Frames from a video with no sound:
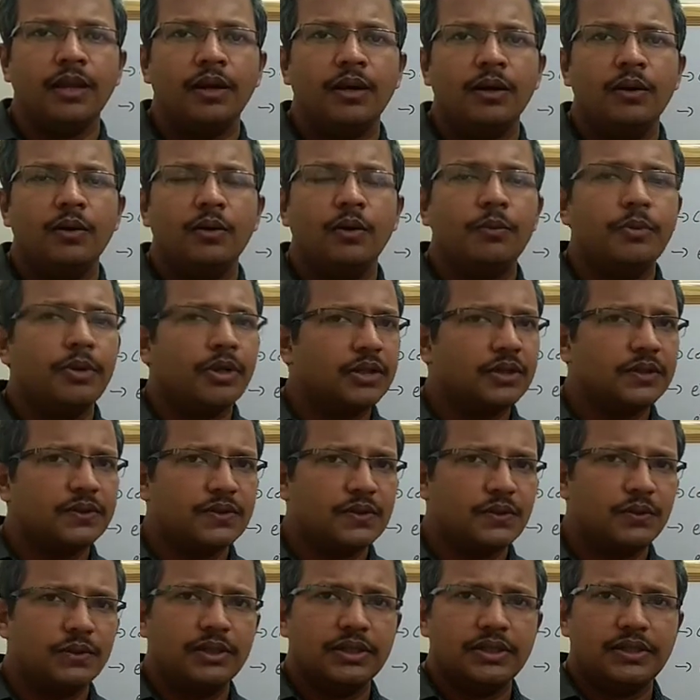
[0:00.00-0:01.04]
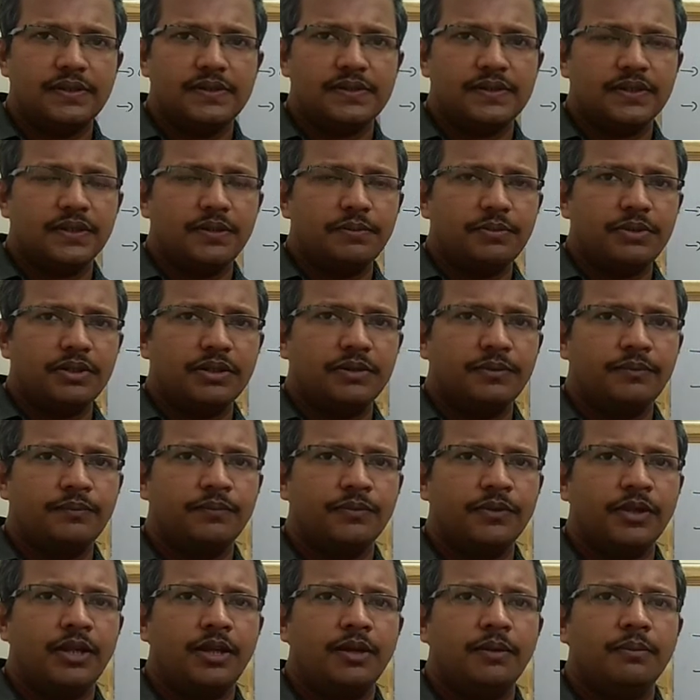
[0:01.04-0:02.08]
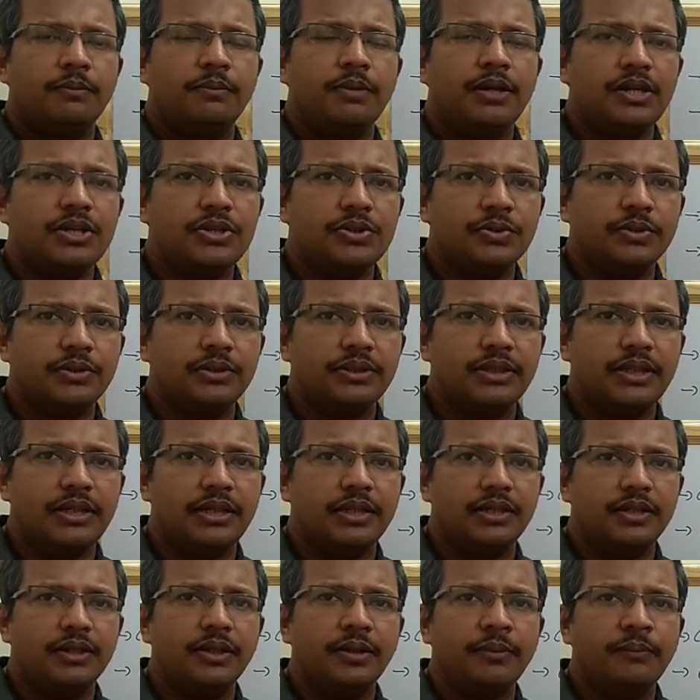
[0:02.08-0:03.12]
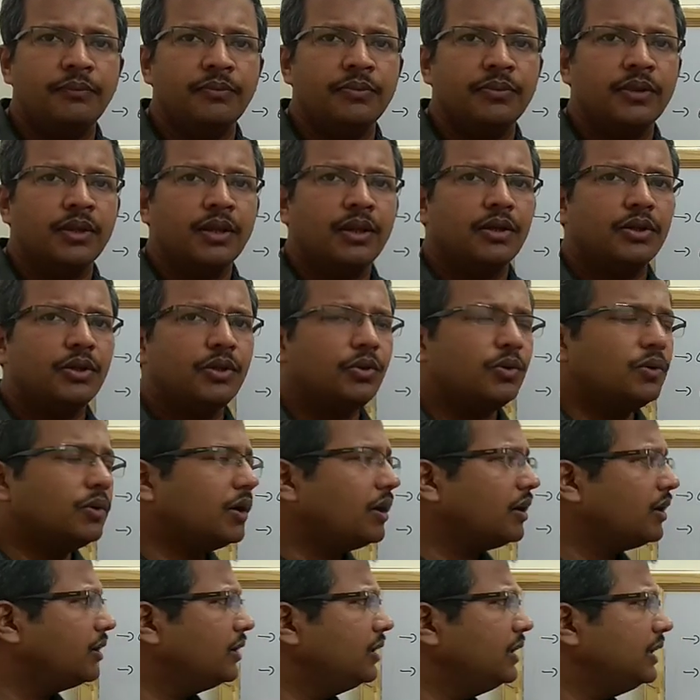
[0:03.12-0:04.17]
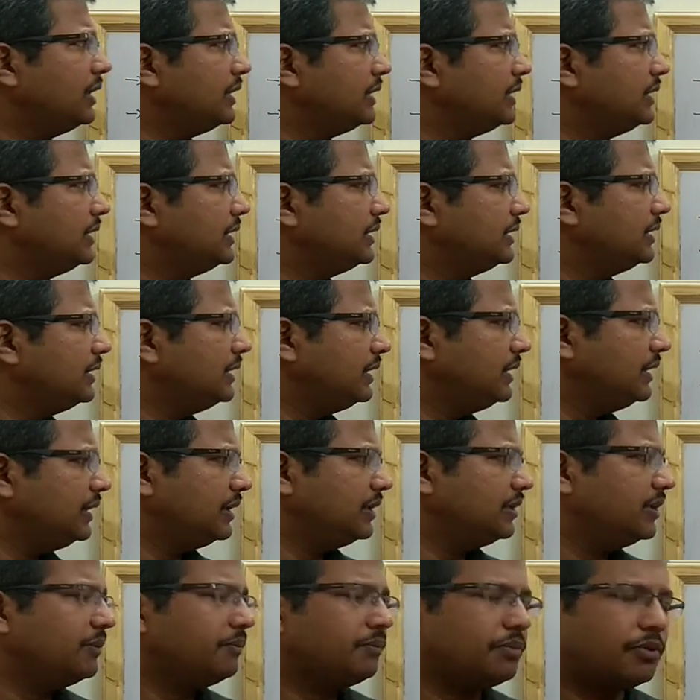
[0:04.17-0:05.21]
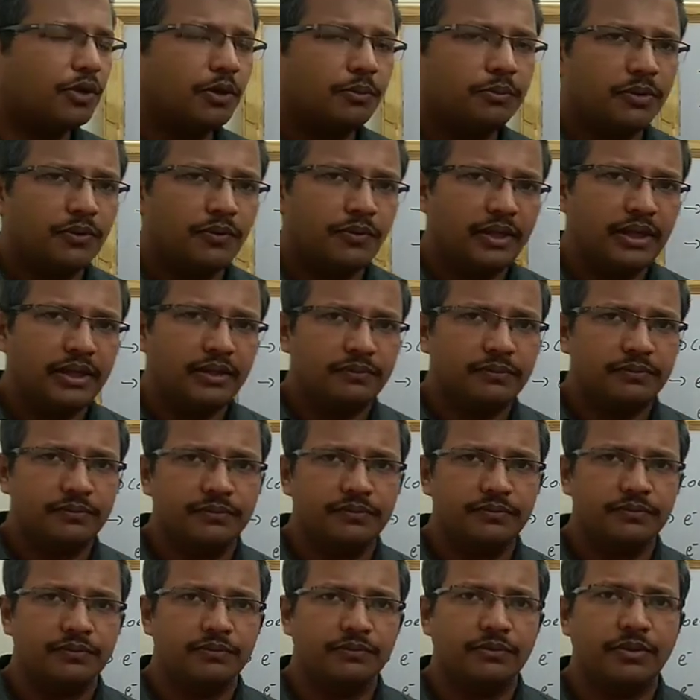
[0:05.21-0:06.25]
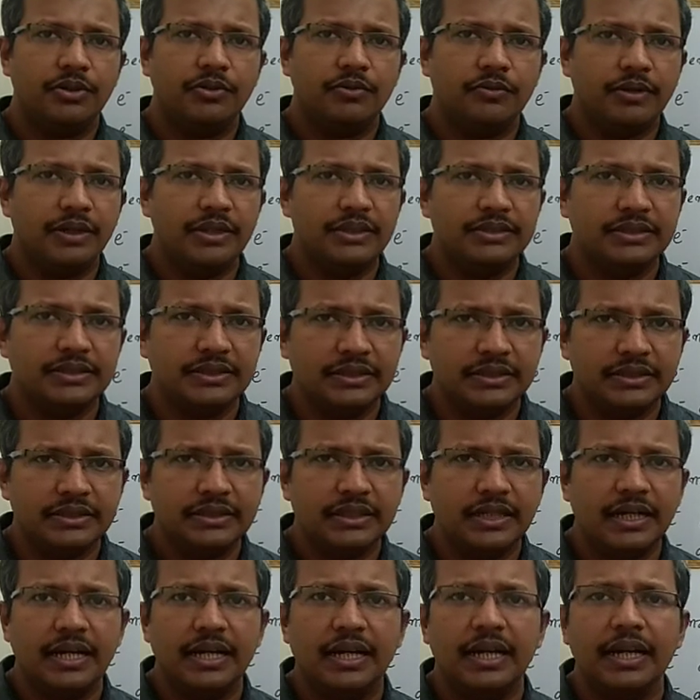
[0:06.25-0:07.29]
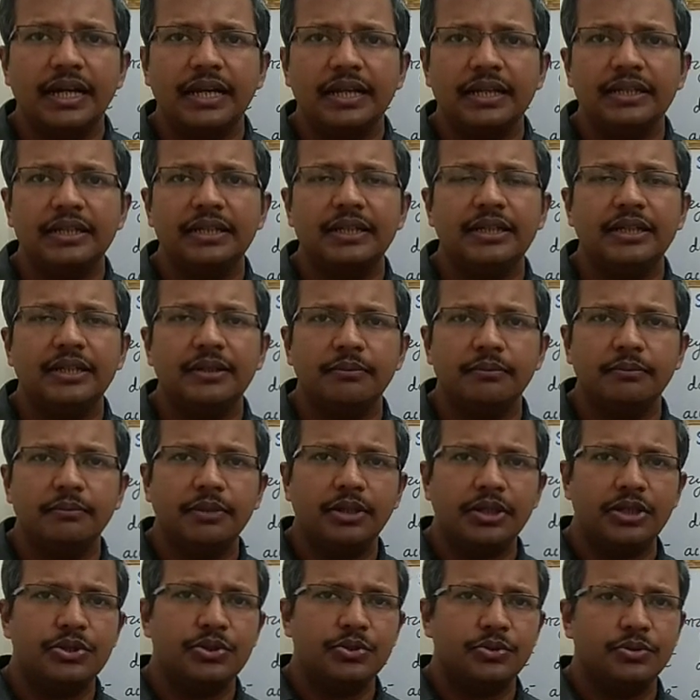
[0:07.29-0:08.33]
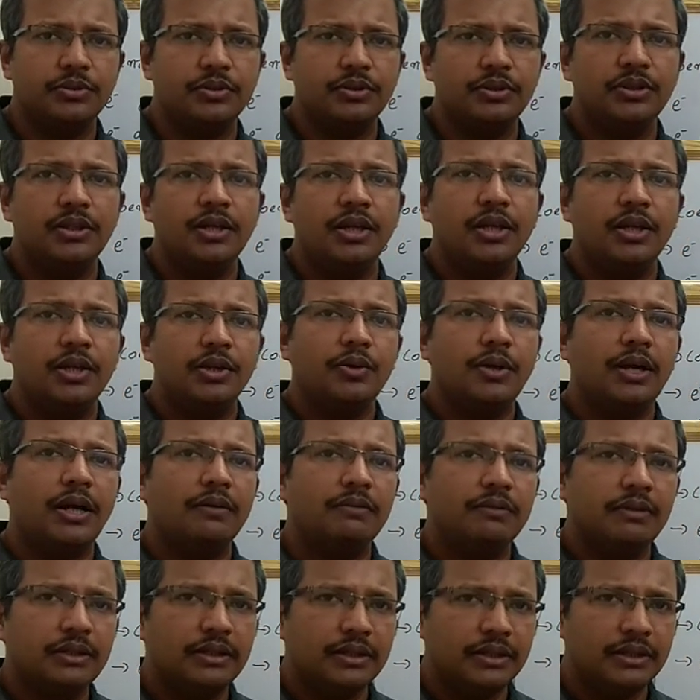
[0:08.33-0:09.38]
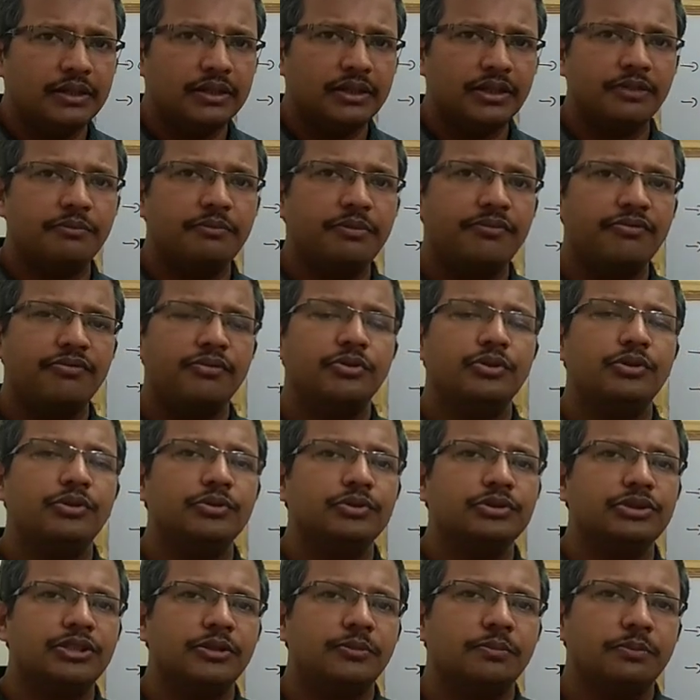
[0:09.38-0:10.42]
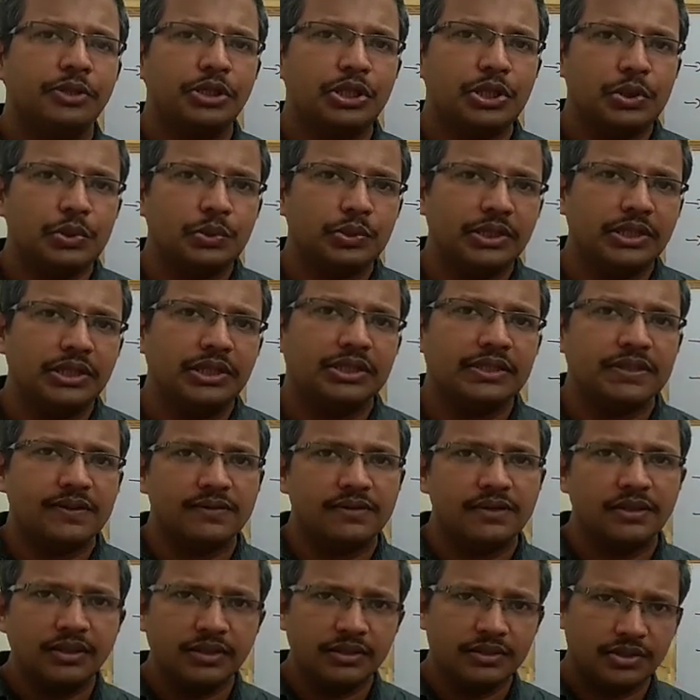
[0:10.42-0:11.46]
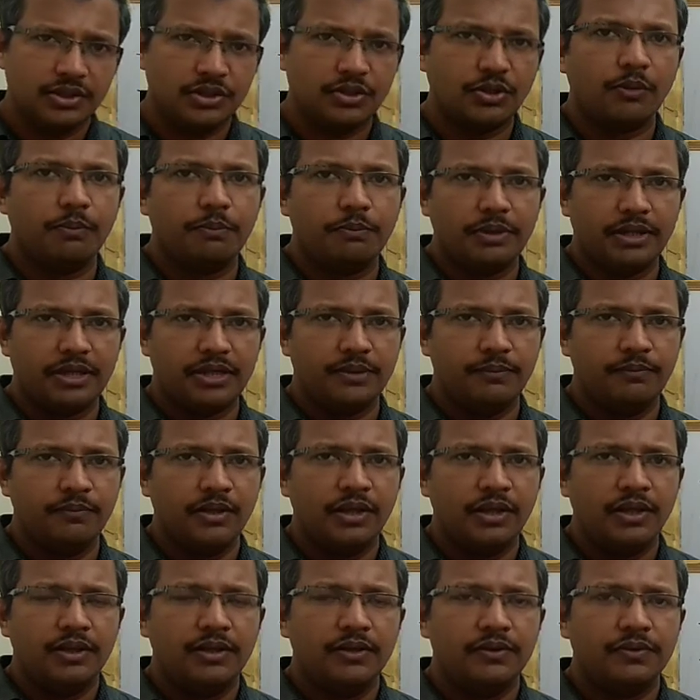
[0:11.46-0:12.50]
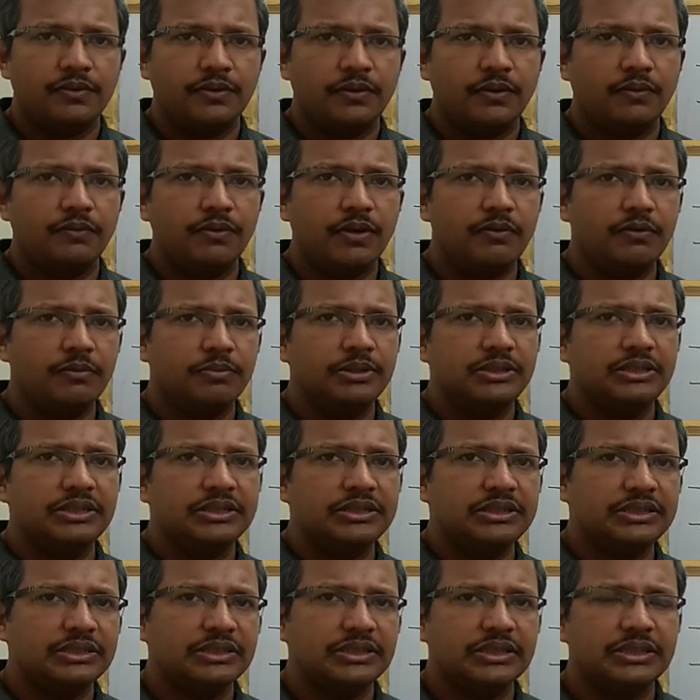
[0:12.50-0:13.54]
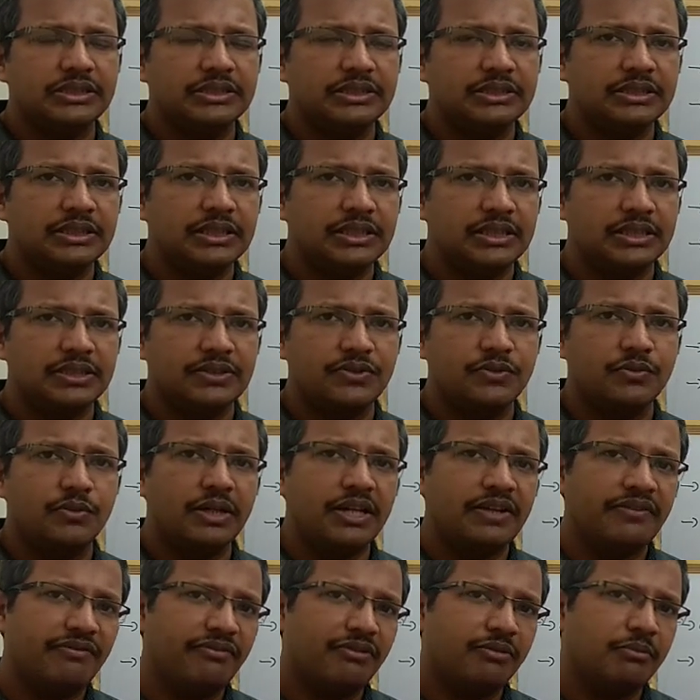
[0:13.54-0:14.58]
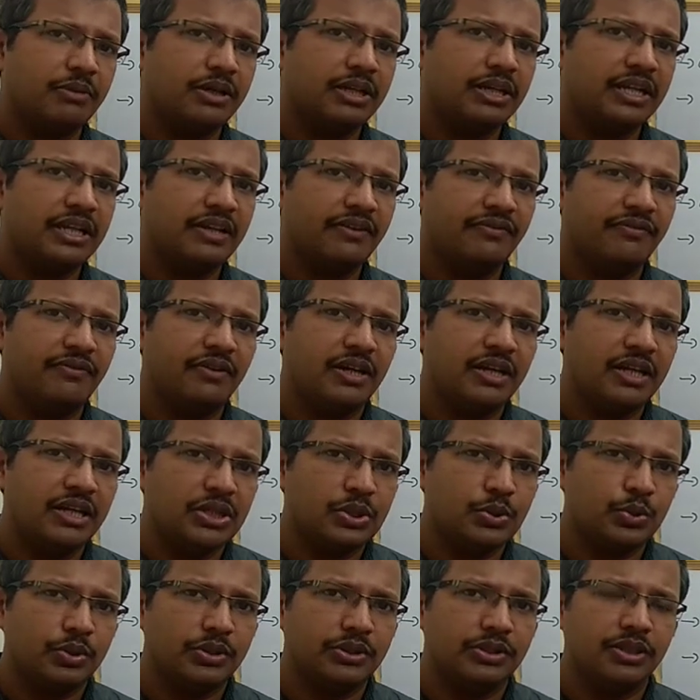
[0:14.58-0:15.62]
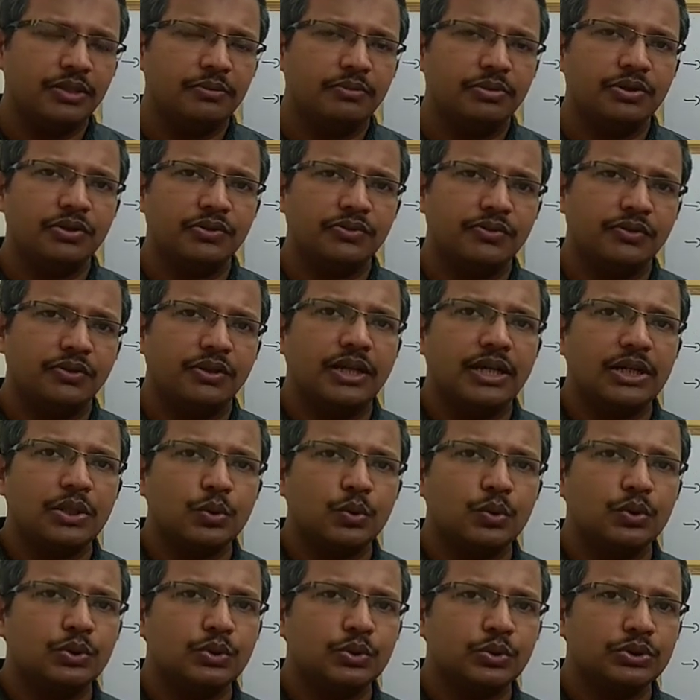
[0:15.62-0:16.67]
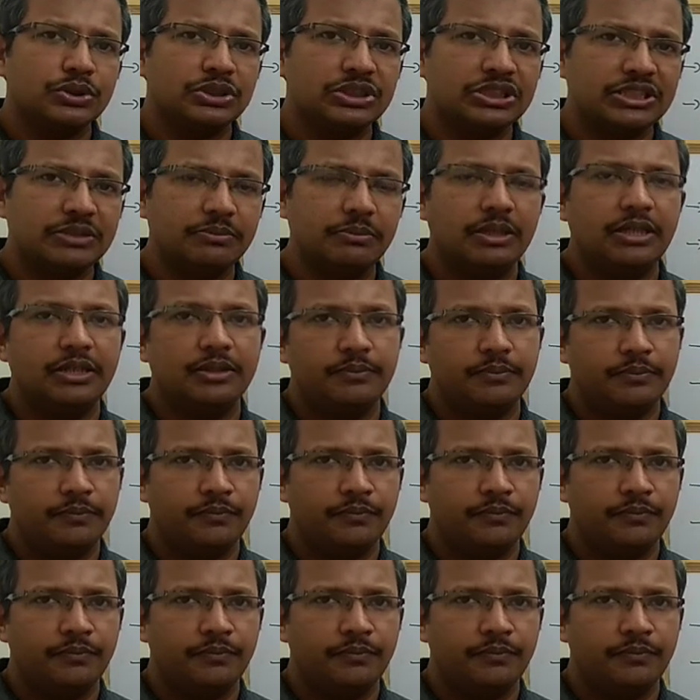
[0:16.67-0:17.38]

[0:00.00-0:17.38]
Hope you understood the concept. Make sure that you are learning in the proper way by revising, and make sure you have learned it before you step into the next topic. So we will be just discussing the next one, FMN and FAD together, because that also is similar.